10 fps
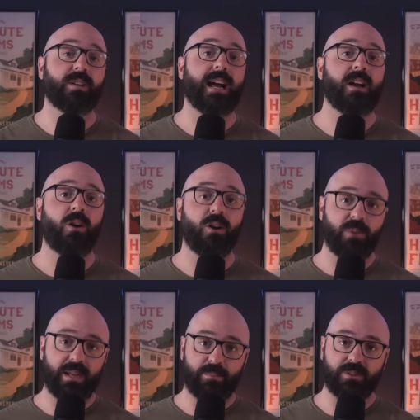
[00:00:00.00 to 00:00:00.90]
are not all
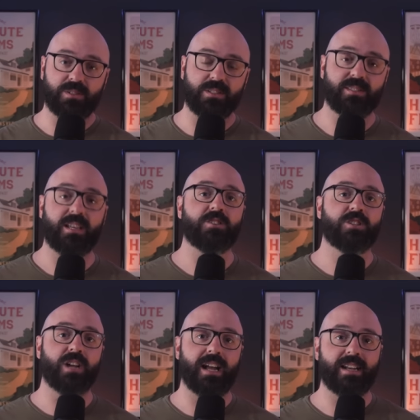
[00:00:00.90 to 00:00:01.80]
rainbows and
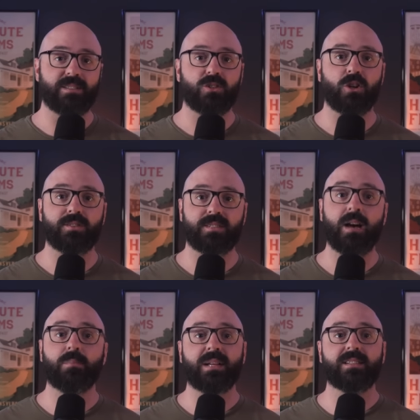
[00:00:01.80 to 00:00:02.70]
sunshine, as it turns
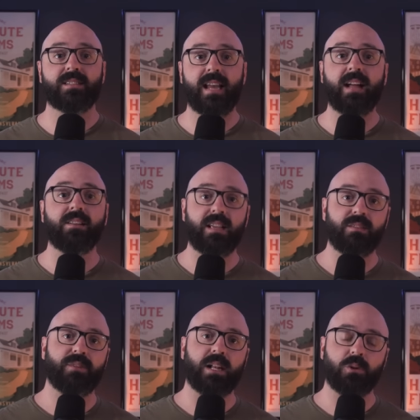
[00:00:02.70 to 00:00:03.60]
out, because Nellie,
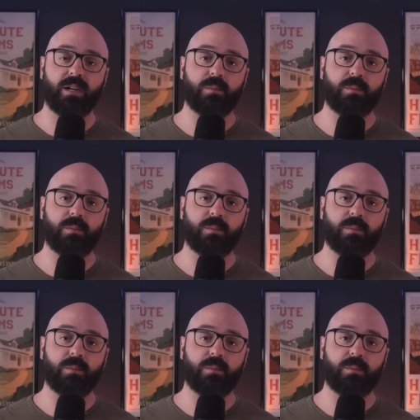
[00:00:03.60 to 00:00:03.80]
following